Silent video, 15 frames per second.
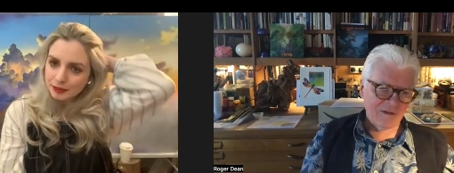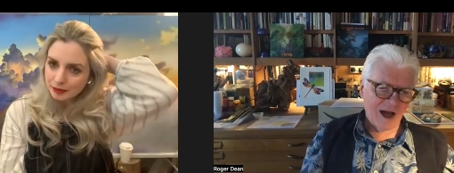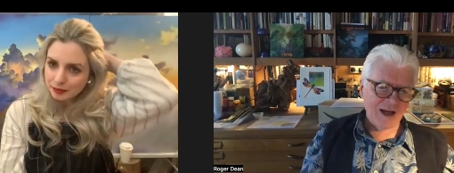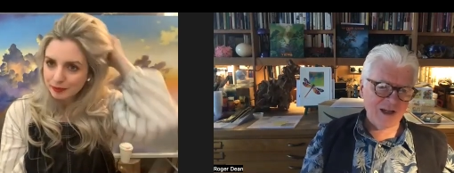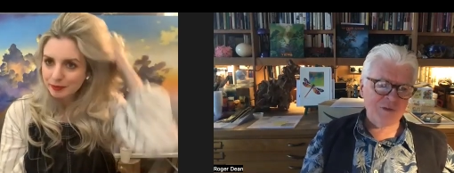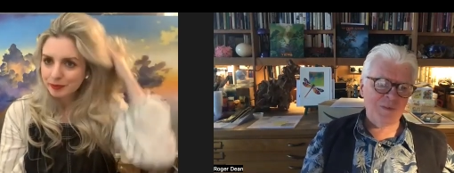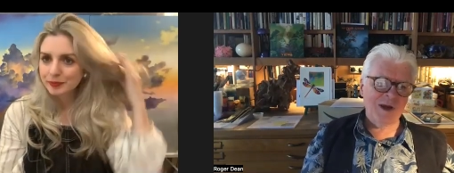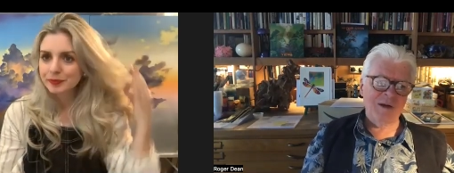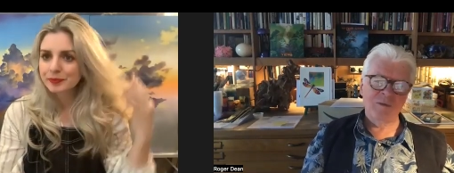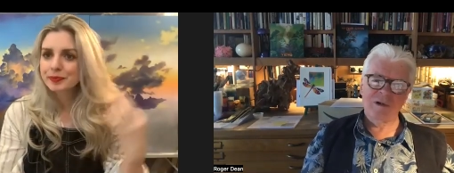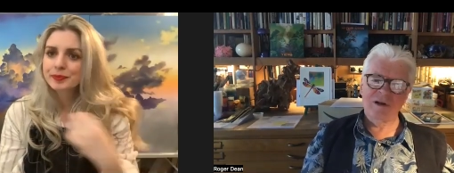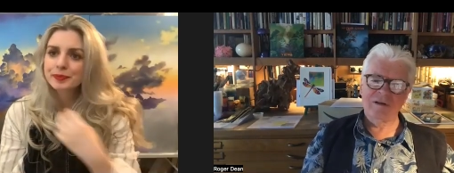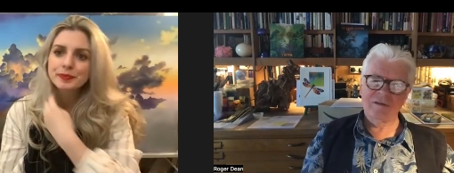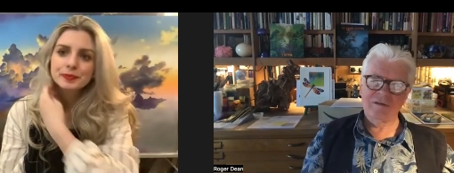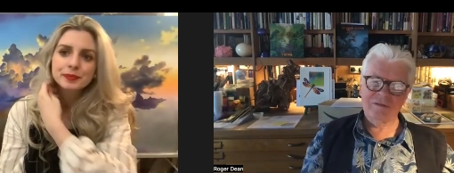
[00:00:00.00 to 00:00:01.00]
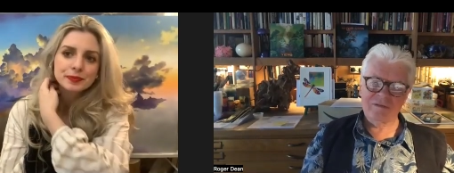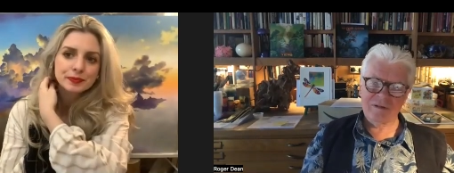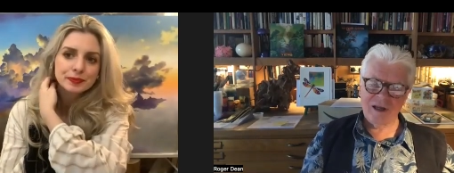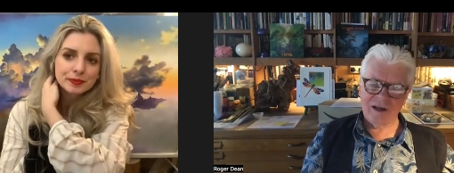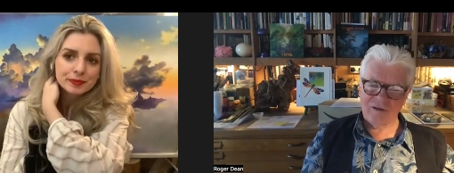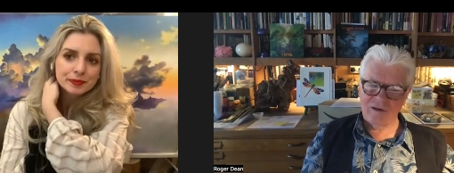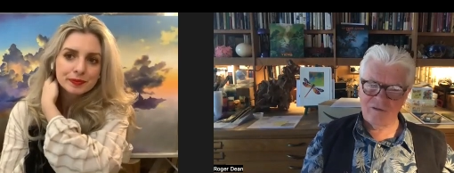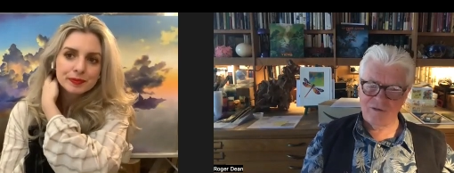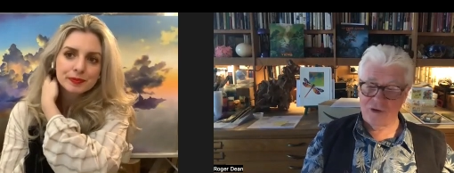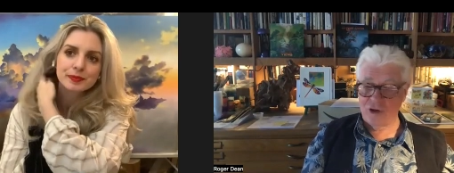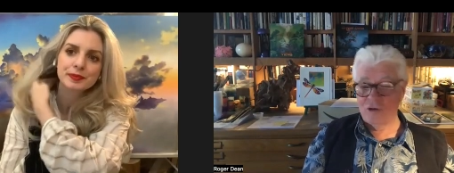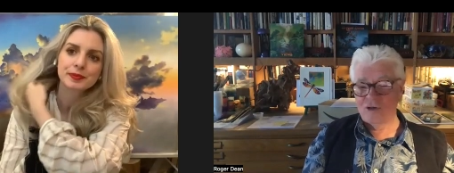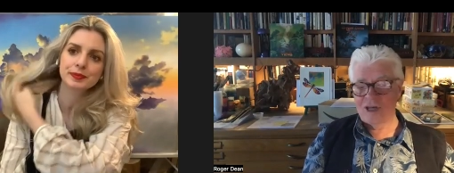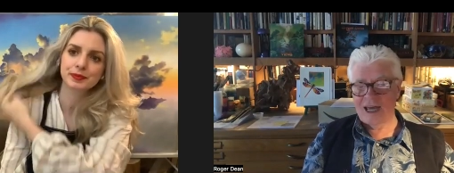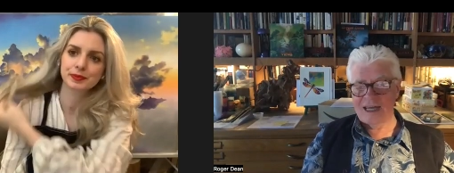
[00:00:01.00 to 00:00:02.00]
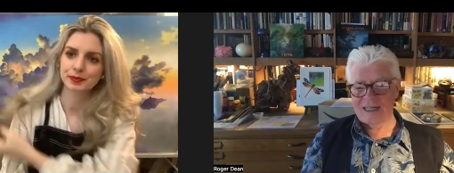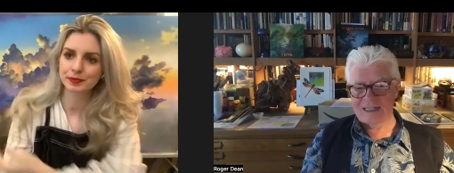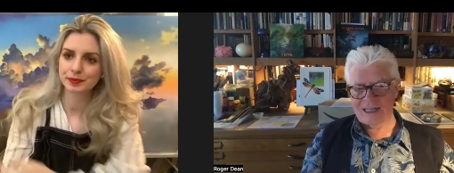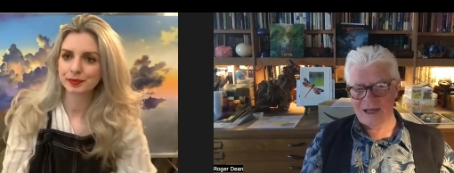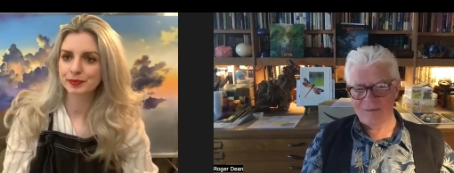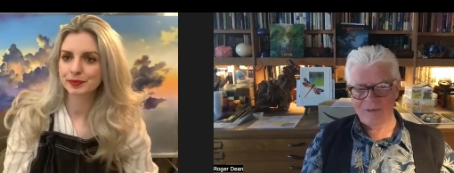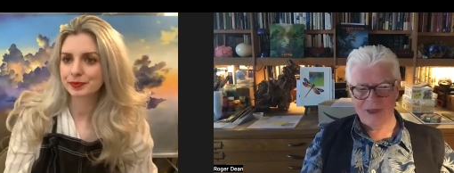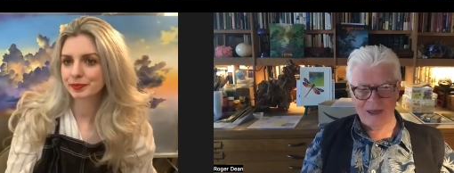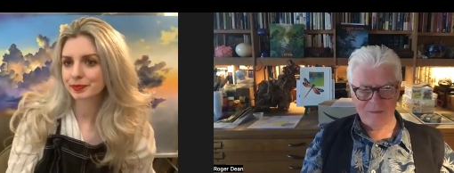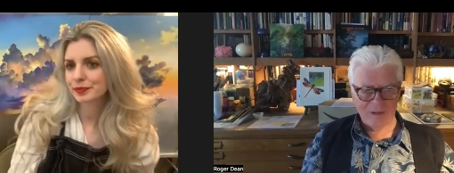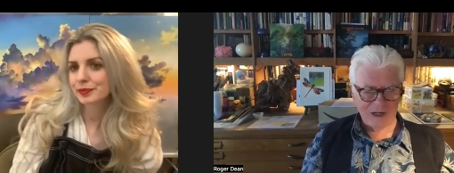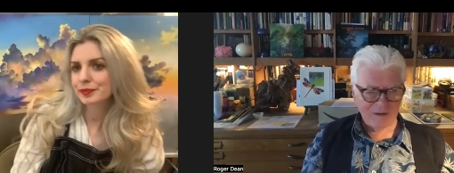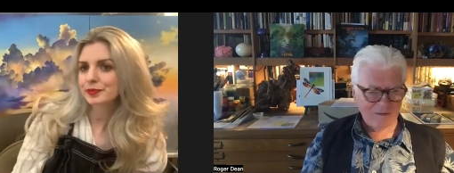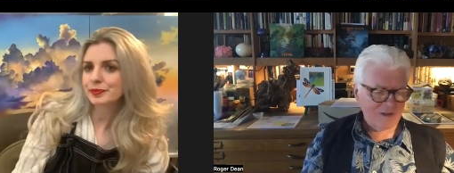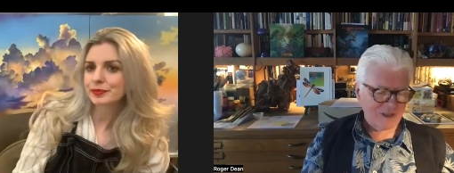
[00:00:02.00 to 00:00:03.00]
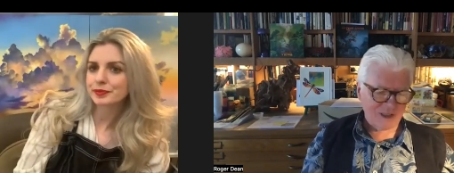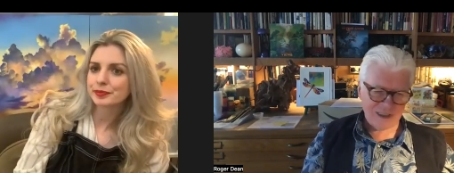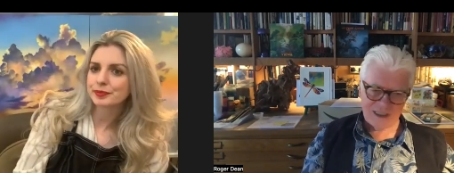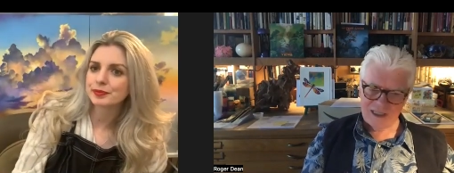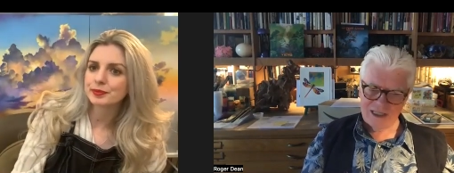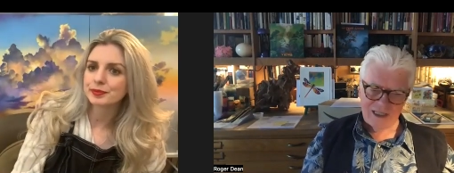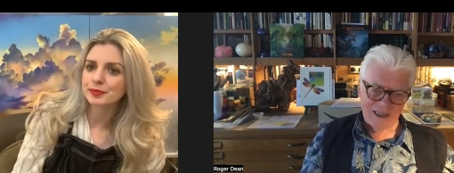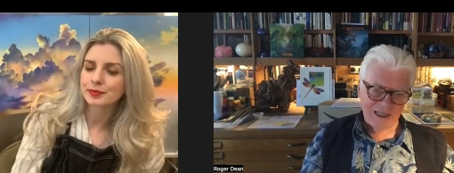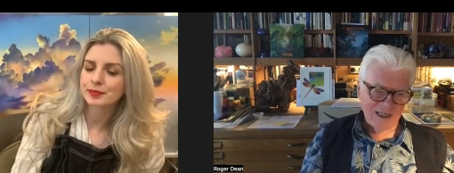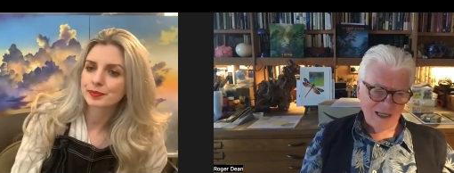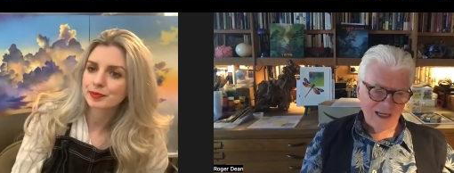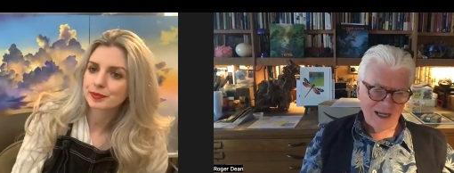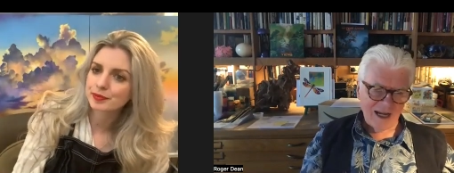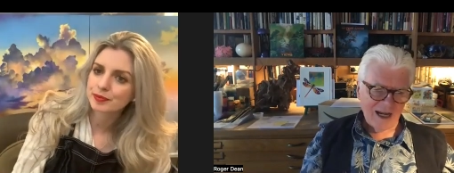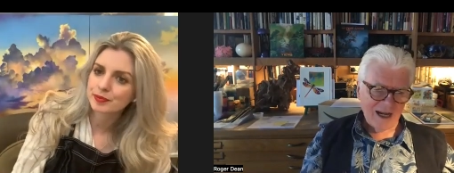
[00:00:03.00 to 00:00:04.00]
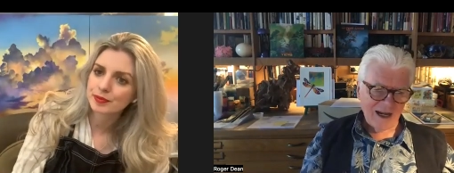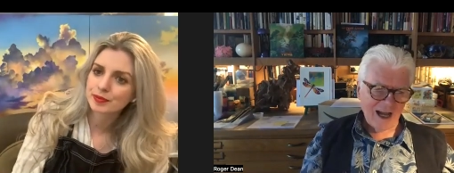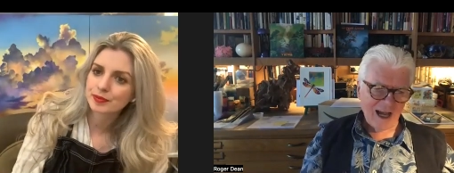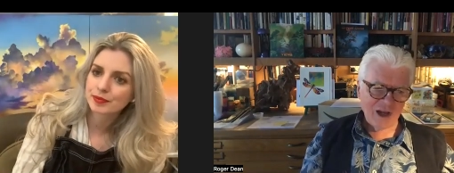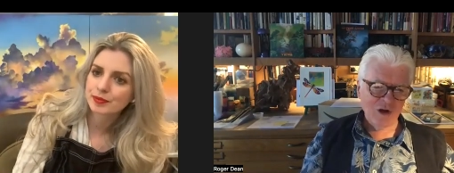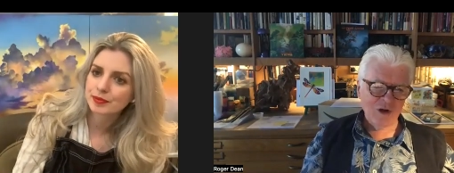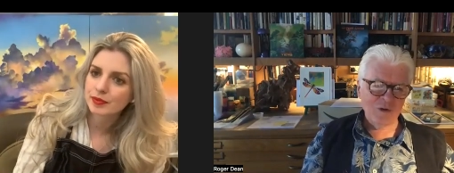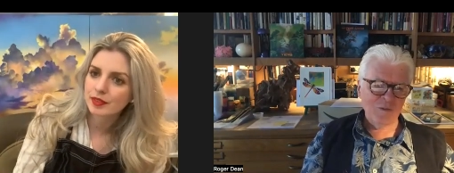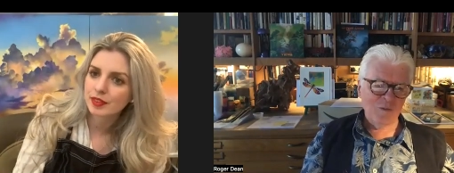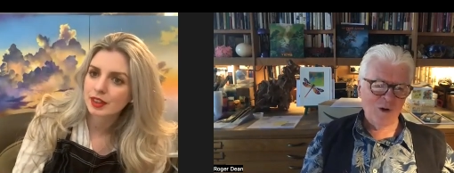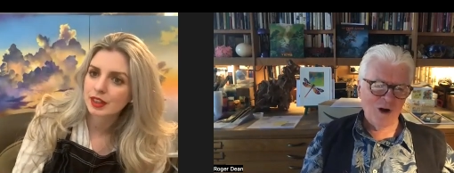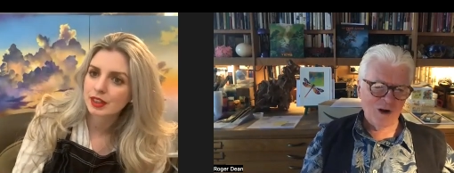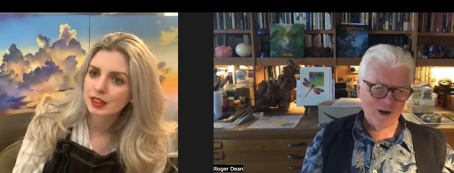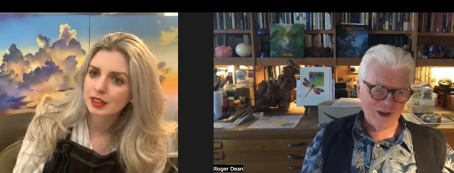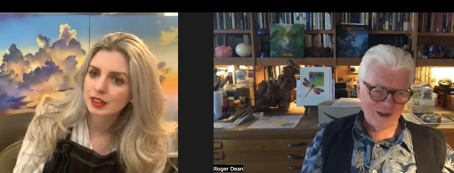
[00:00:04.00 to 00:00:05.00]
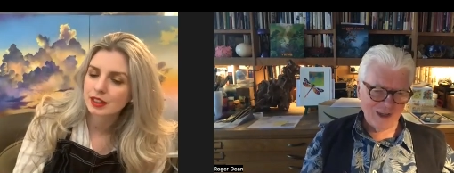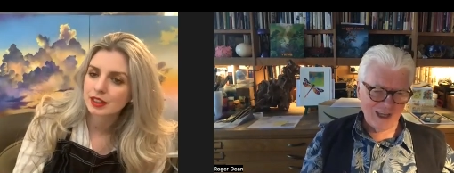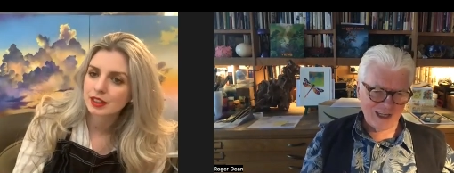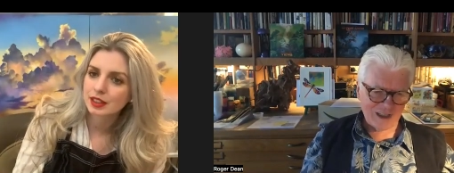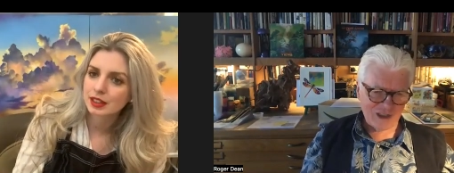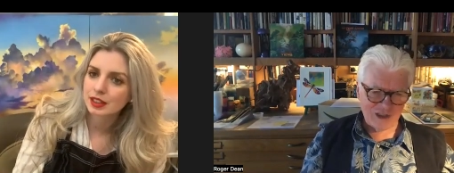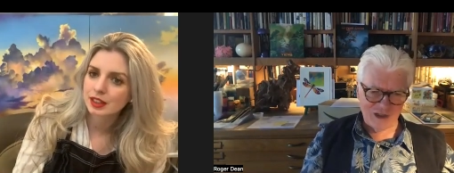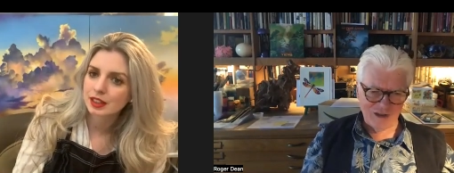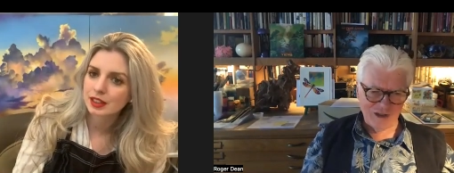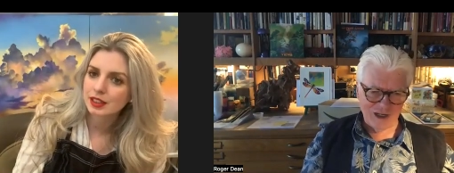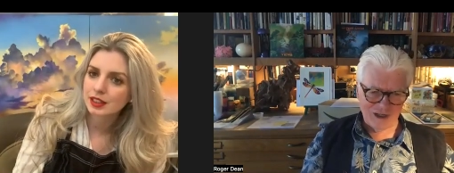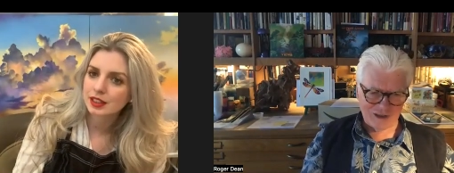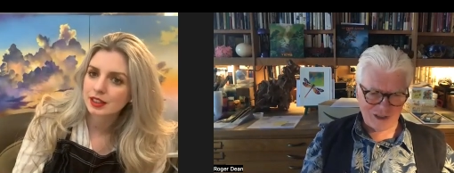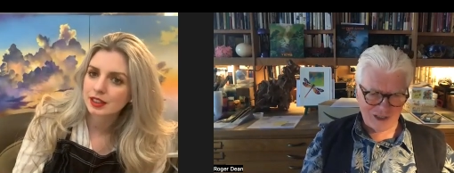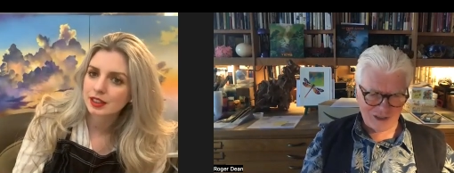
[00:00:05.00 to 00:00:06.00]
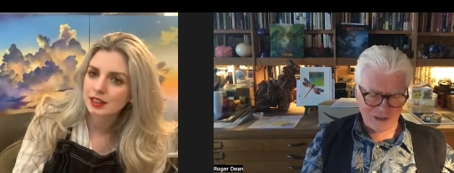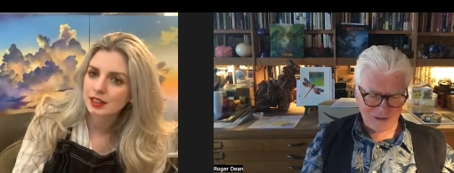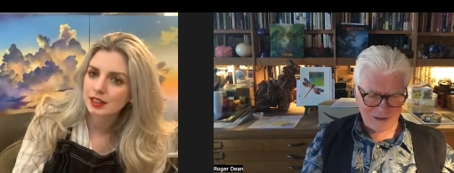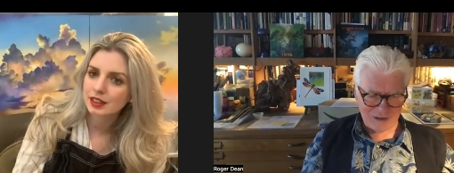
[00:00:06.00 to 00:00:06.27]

Speaker 1: I spent a, a few days up there, but it was I couldn't work in their studios because